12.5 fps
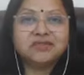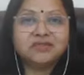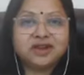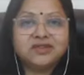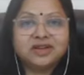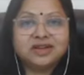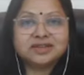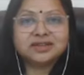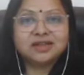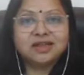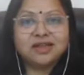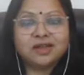5 days.
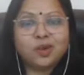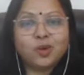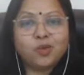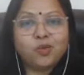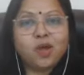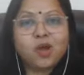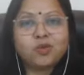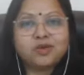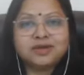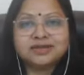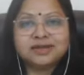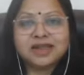Wow,
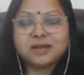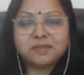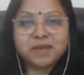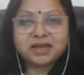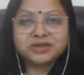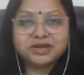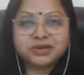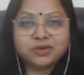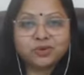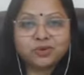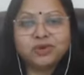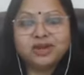it's like magic.
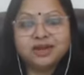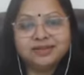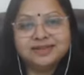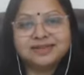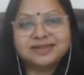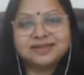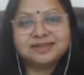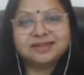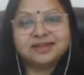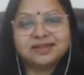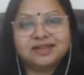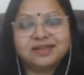Who did this?
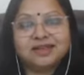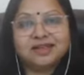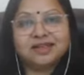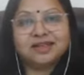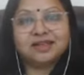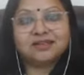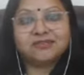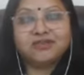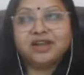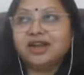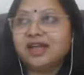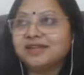
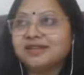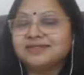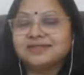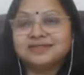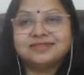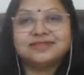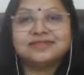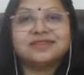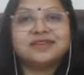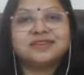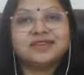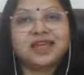Veena is just
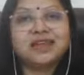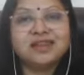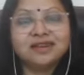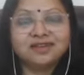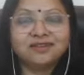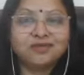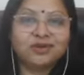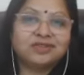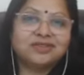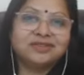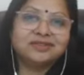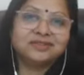a channel for
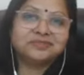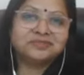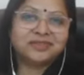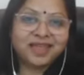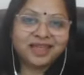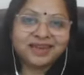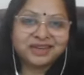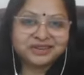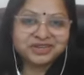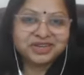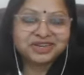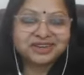the
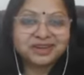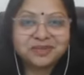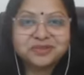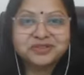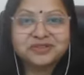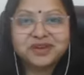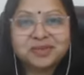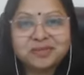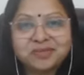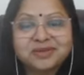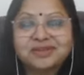energy. It comes from